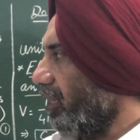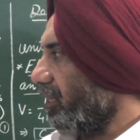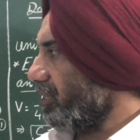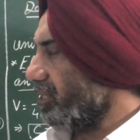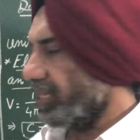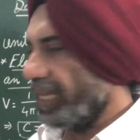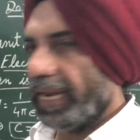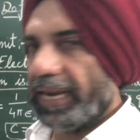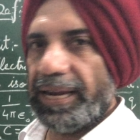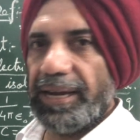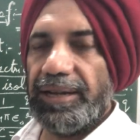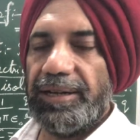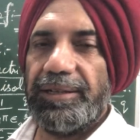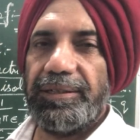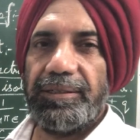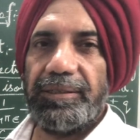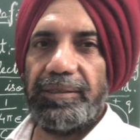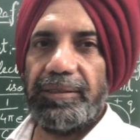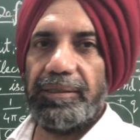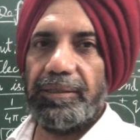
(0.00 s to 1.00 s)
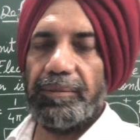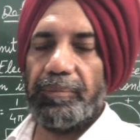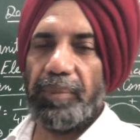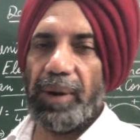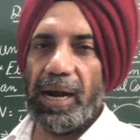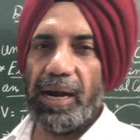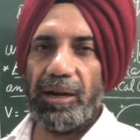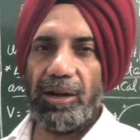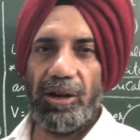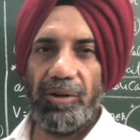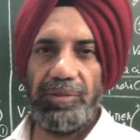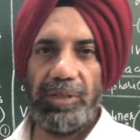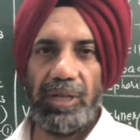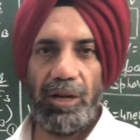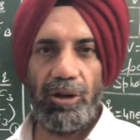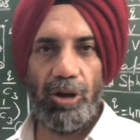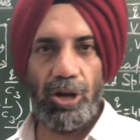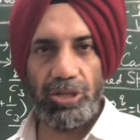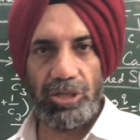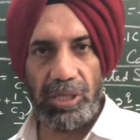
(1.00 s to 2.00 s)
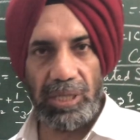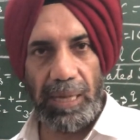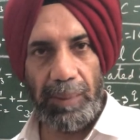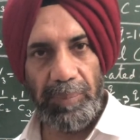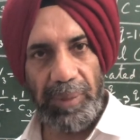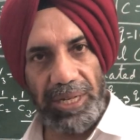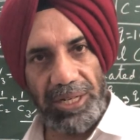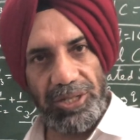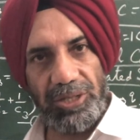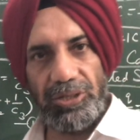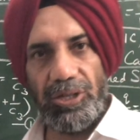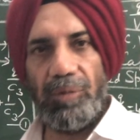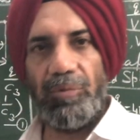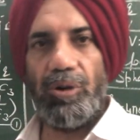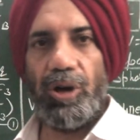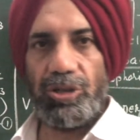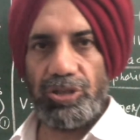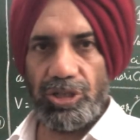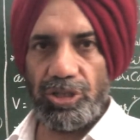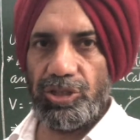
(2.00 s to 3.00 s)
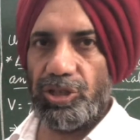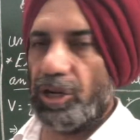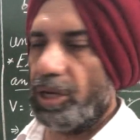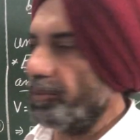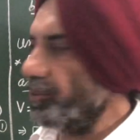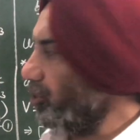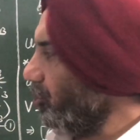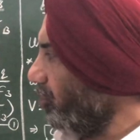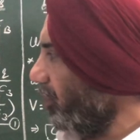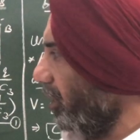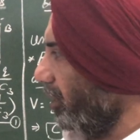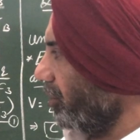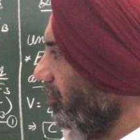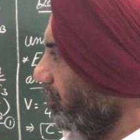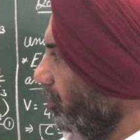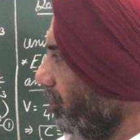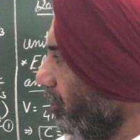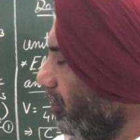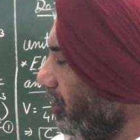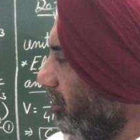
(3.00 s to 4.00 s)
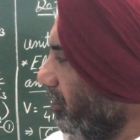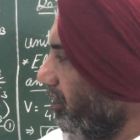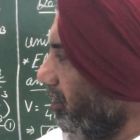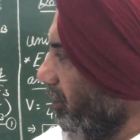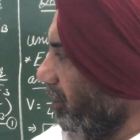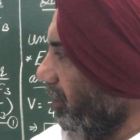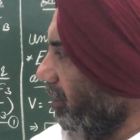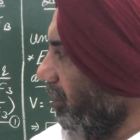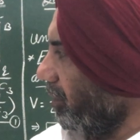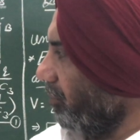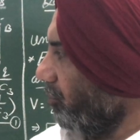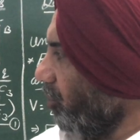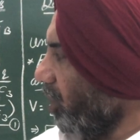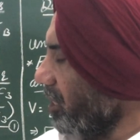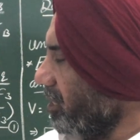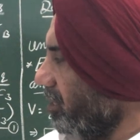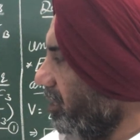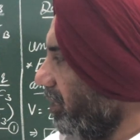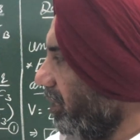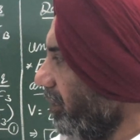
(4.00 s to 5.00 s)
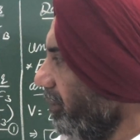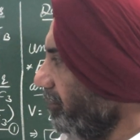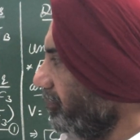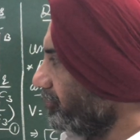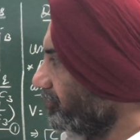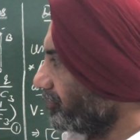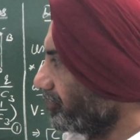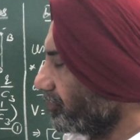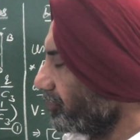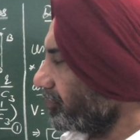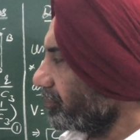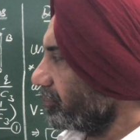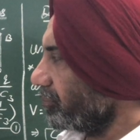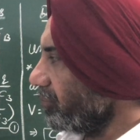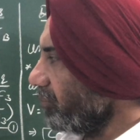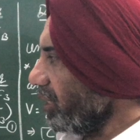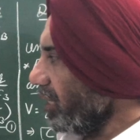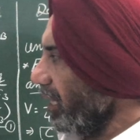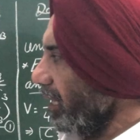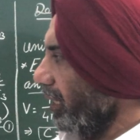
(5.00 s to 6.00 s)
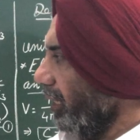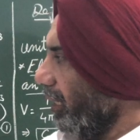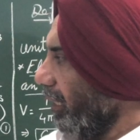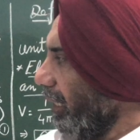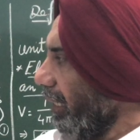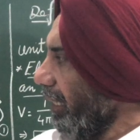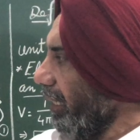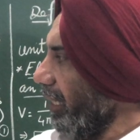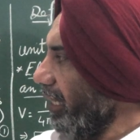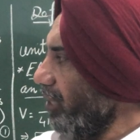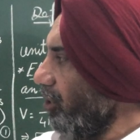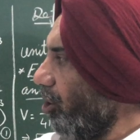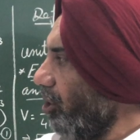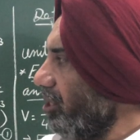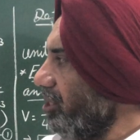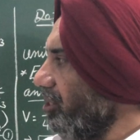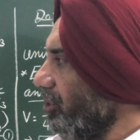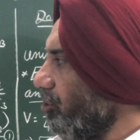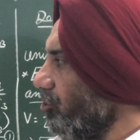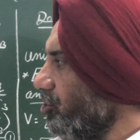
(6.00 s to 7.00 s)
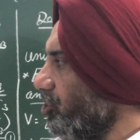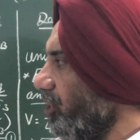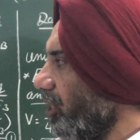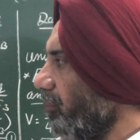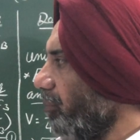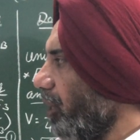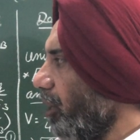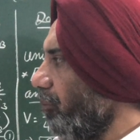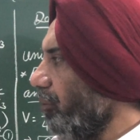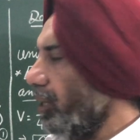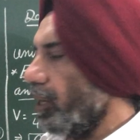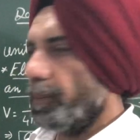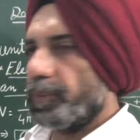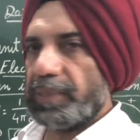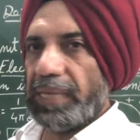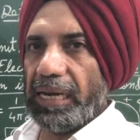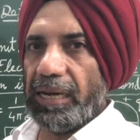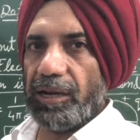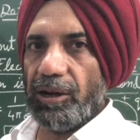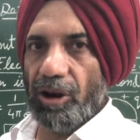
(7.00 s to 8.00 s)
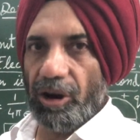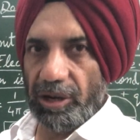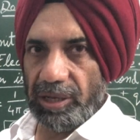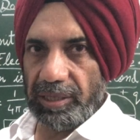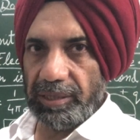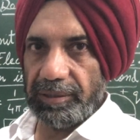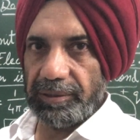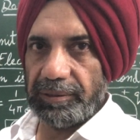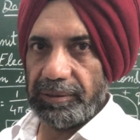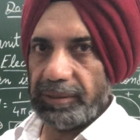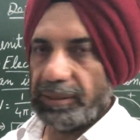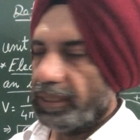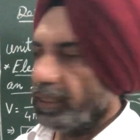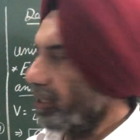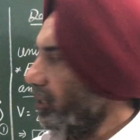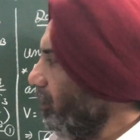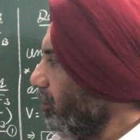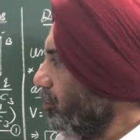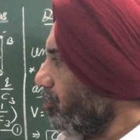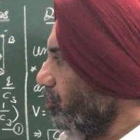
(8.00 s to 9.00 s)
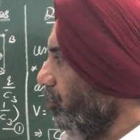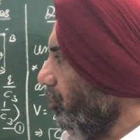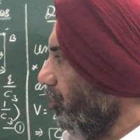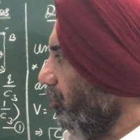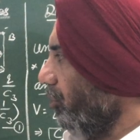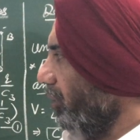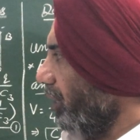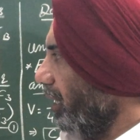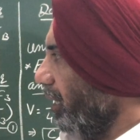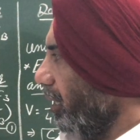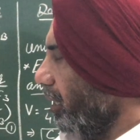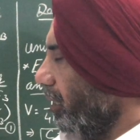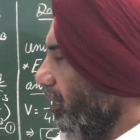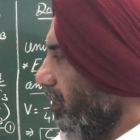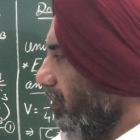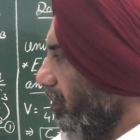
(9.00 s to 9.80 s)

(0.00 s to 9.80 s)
second part of the Gauss applications of Gauss's theorem. You can watch there. E naught is equal to sigma over epsilon naught. So